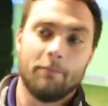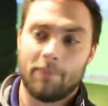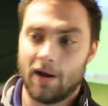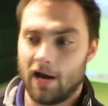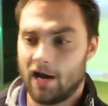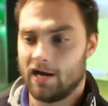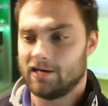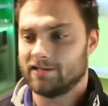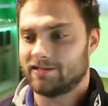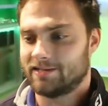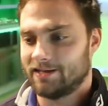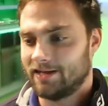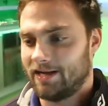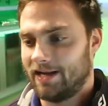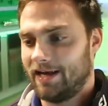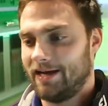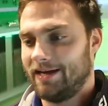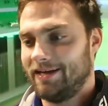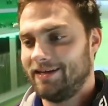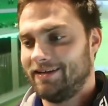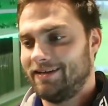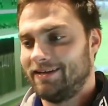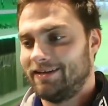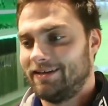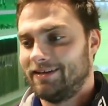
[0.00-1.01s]

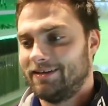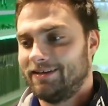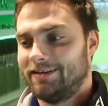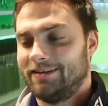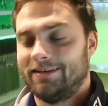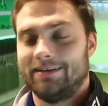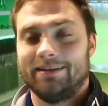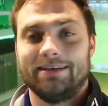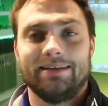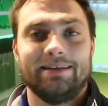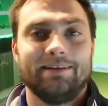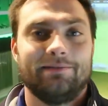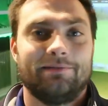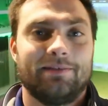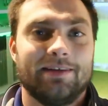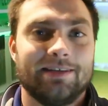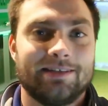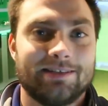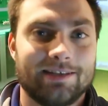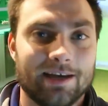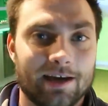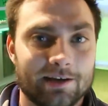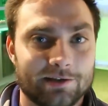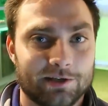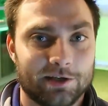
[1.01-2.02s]
Personally, if
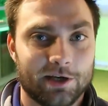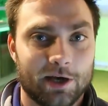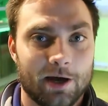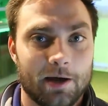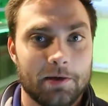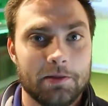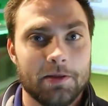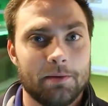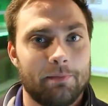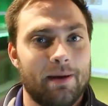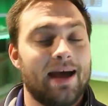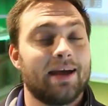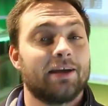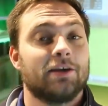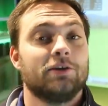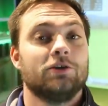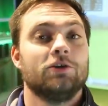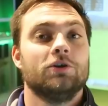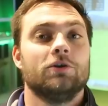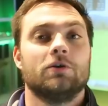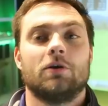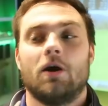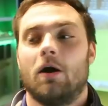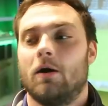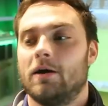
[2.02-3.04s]
this doesn't go in the bag
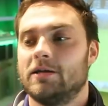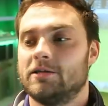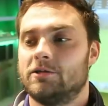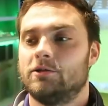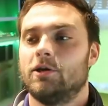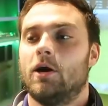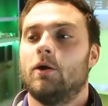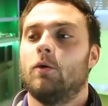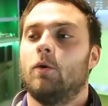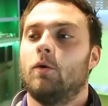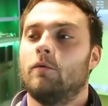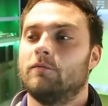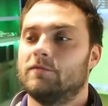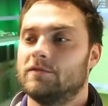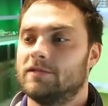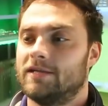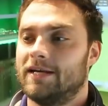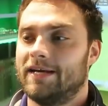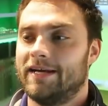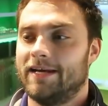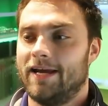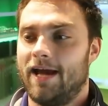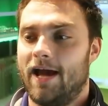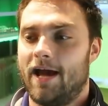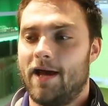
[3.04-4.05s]
and you guys don't
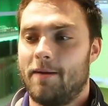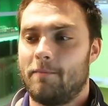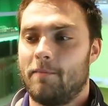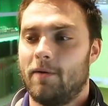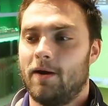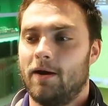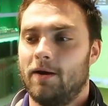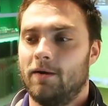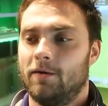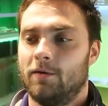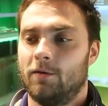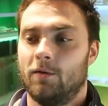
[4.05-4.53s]
obviously um,